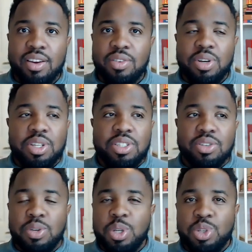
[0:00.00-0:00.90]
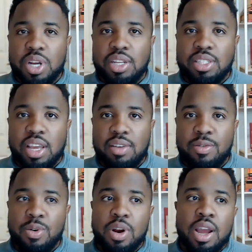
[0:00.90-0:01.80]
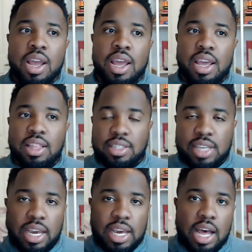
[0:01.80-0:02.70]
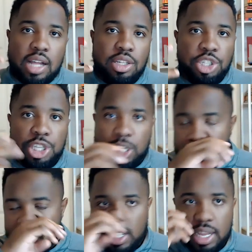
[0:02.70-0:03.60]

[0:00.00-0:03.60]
What are you trying to tank for? And the psychology